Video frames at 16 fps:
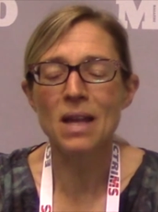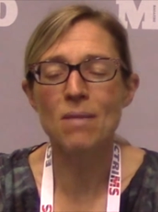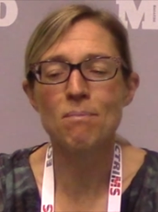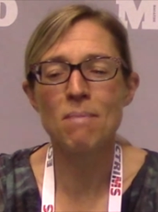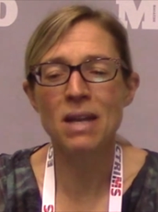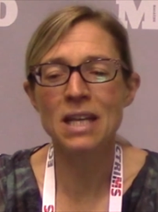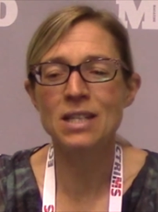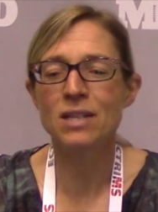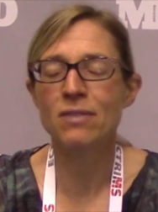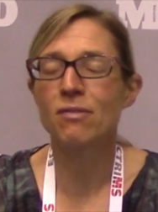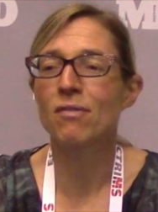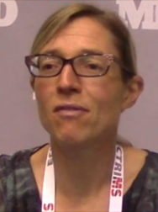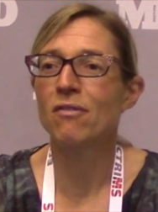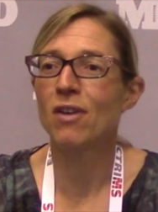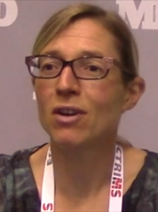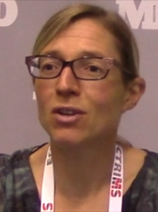Many
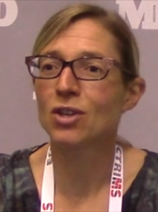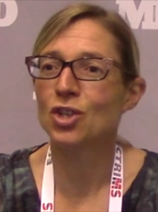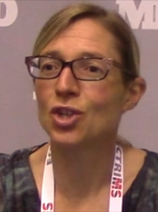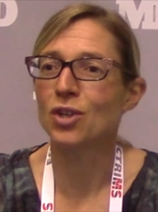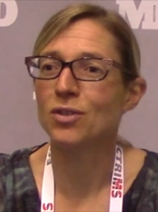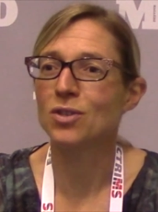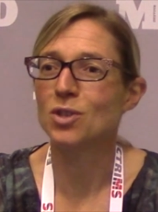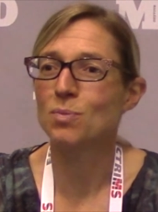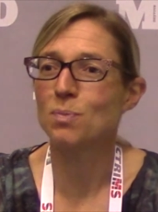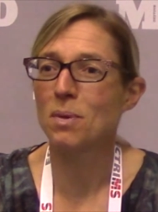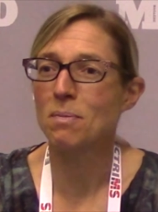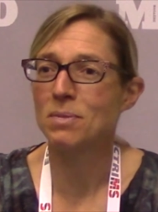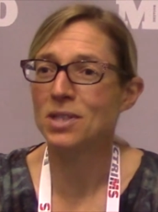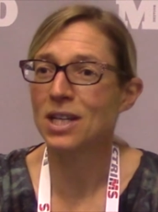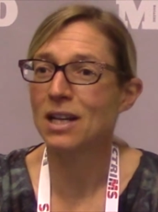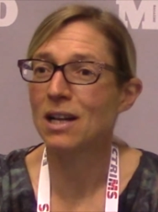different functions,
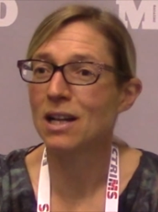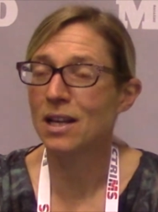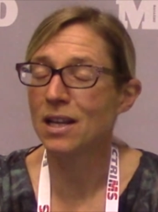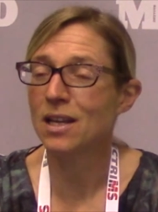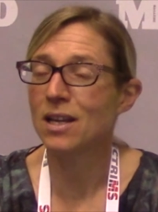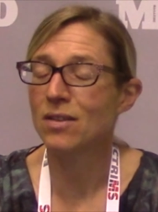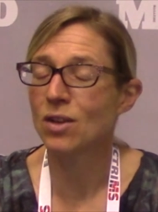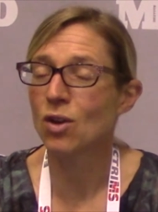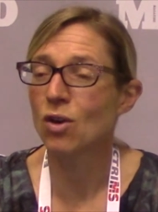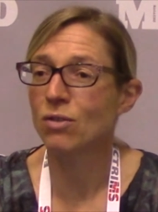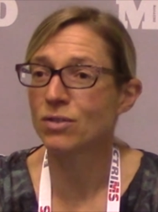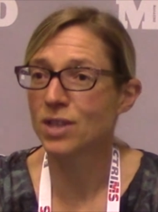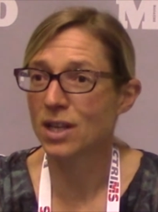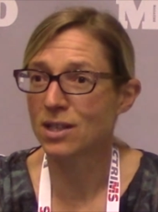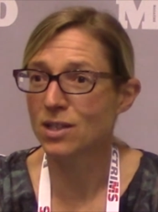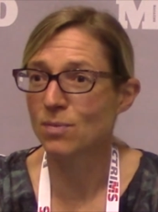but particularly in the
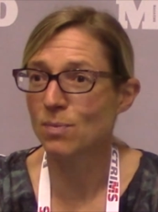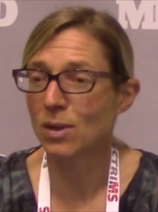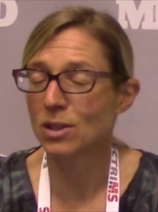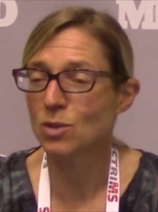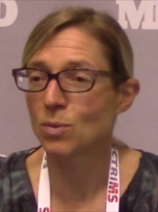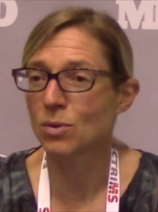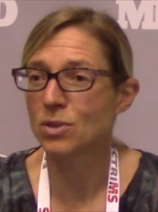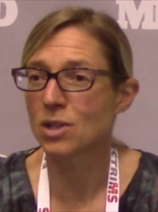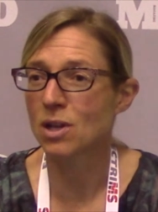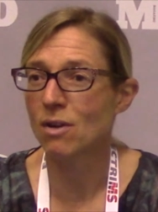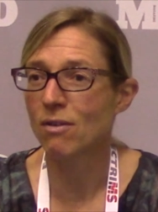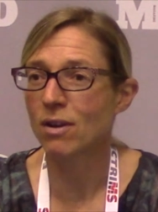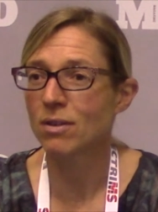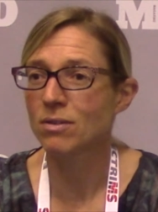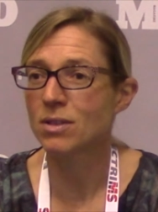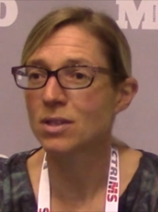context of multiple
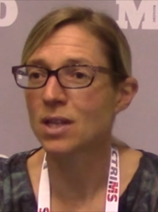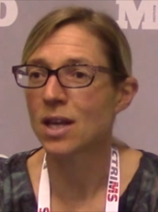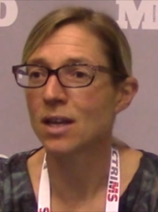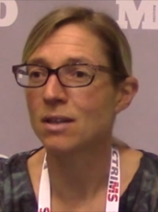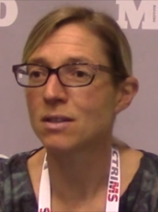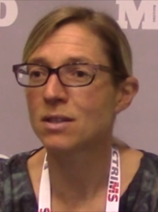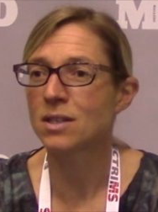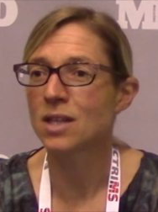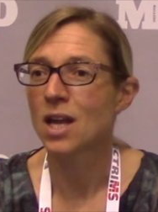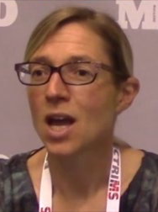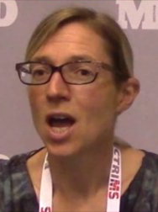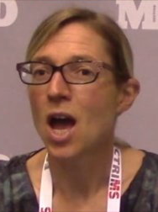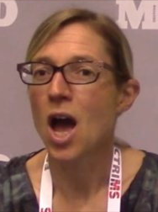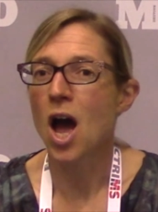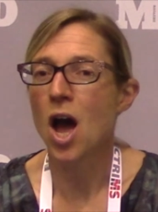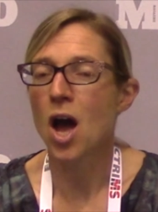sclerosis,
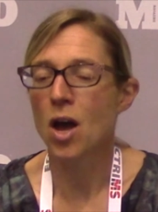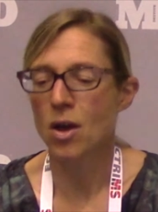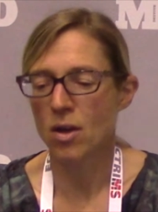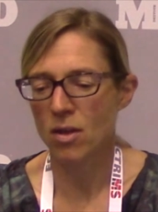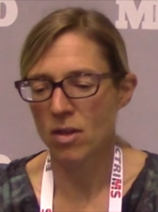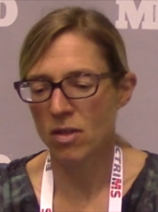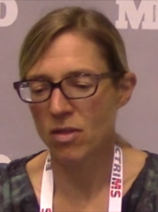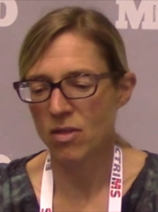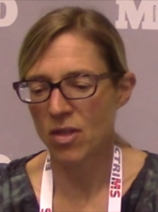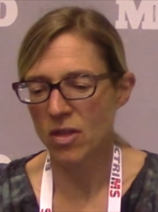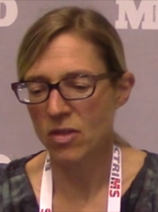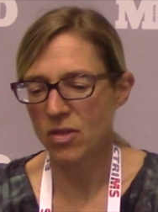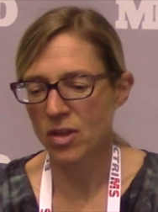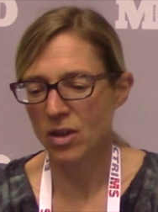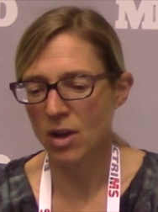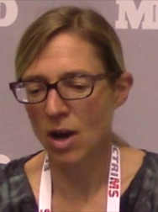
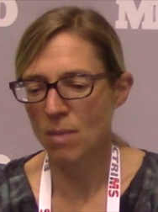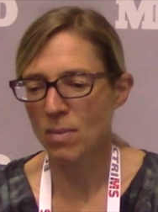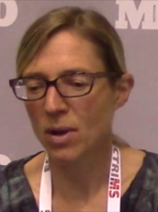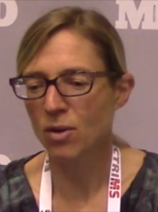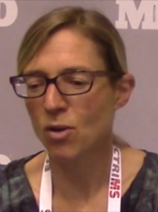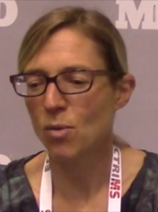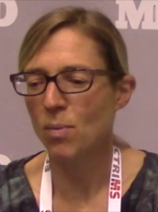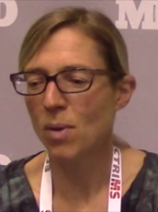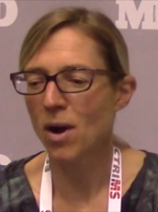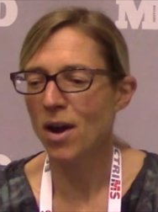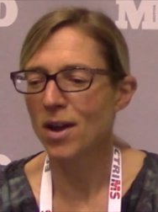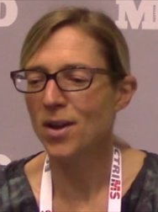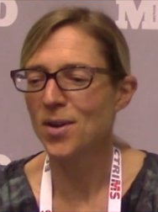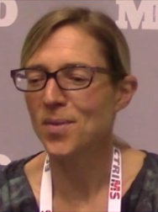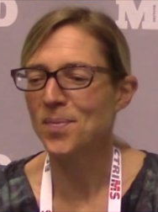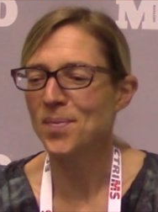the gut
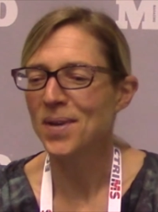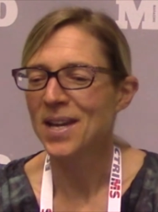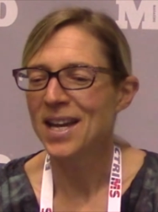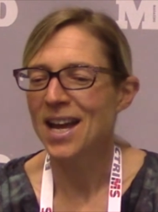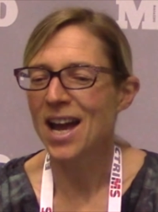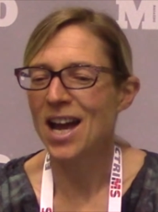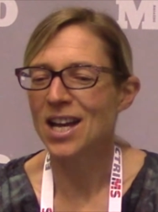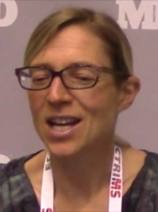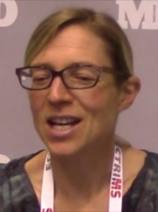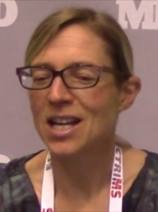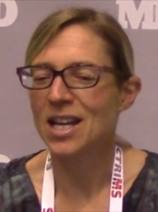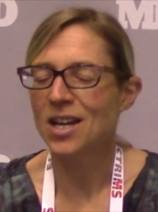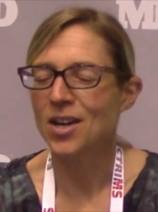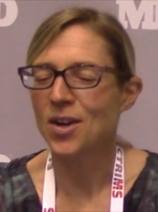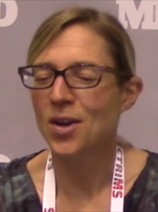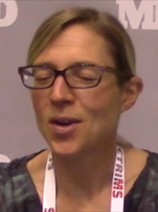microbiome
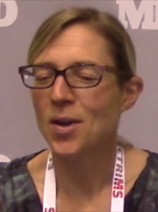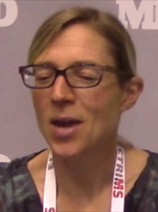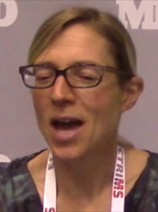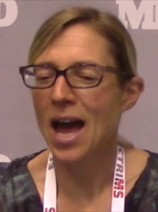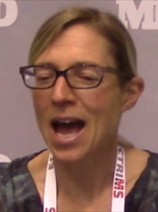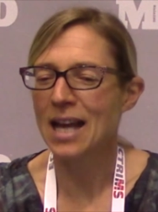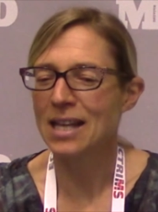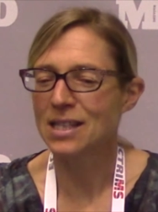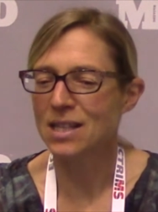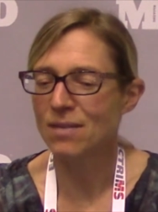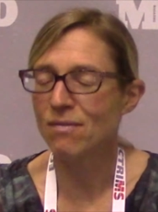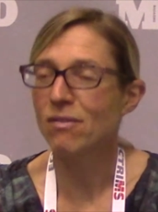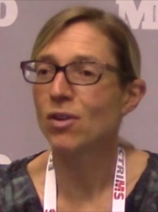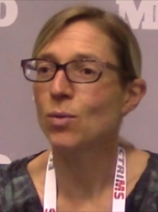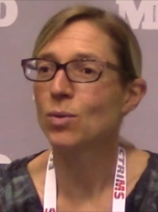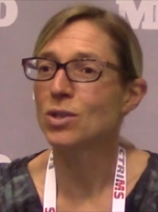has an
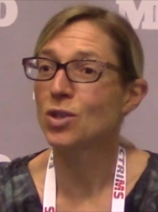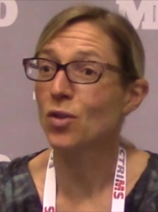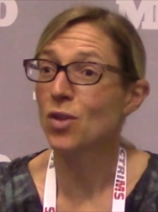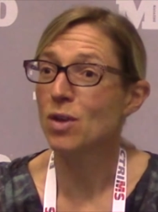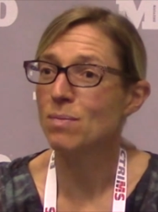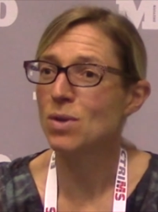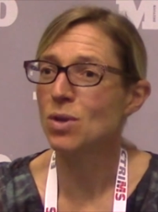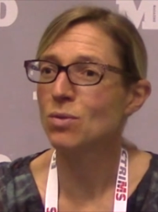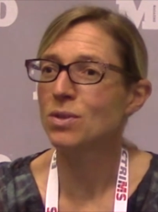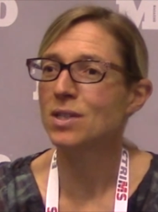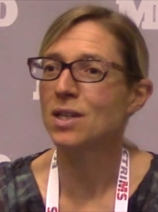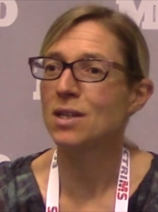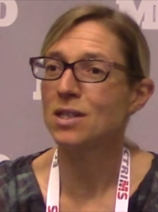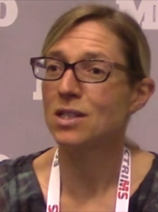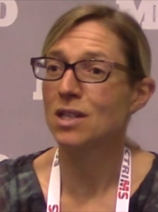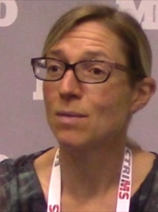influence on the immune
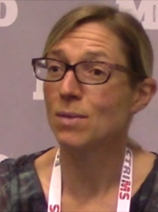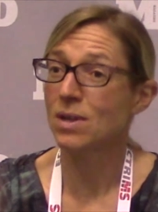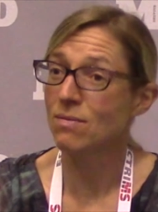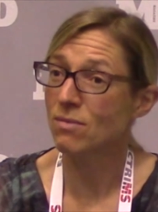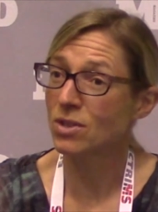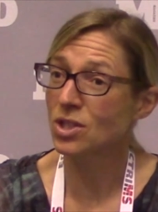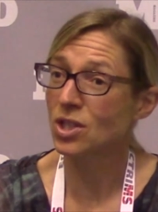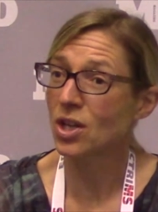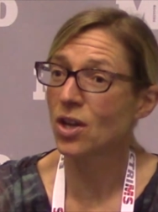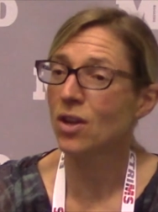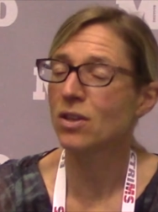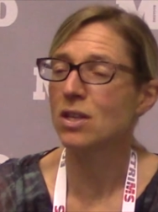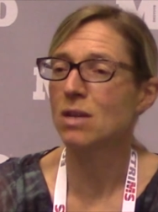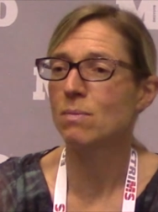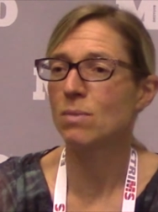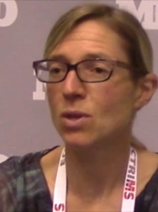system, and in
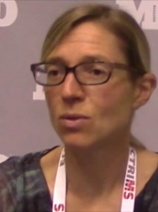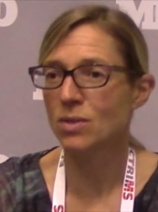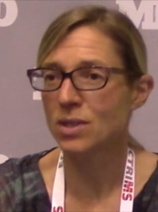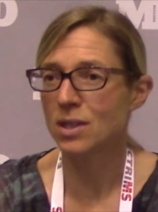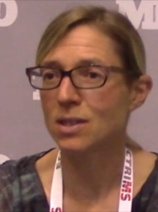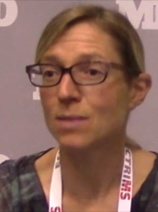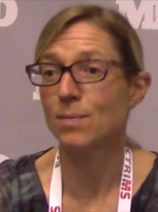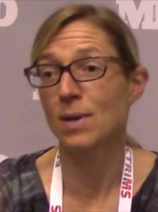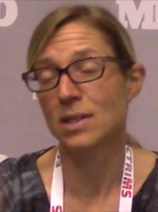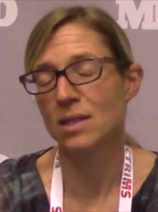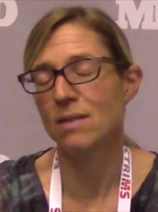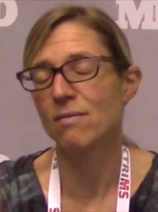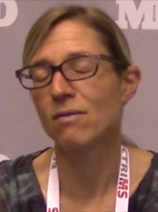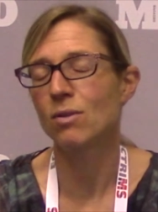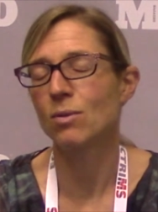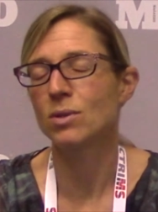return the immune system has an
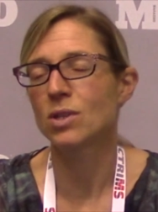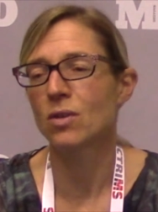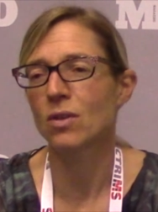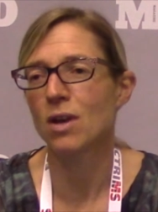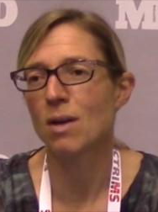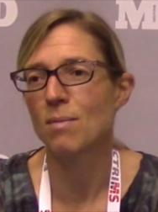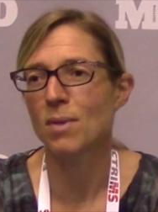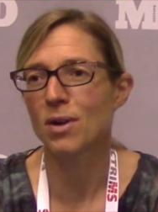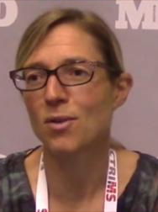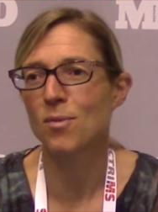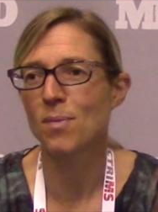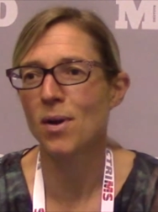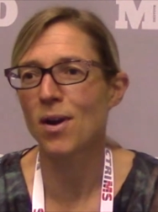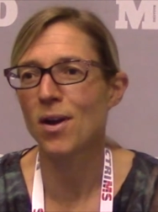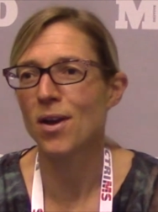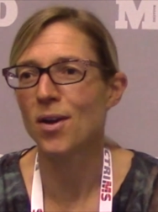influence on the gut
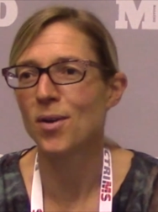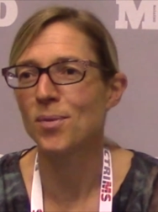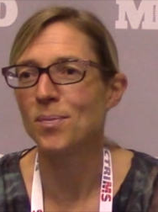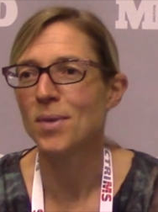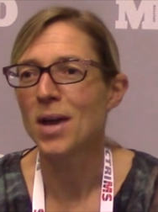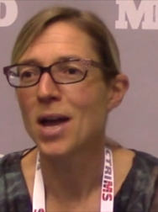microbiome.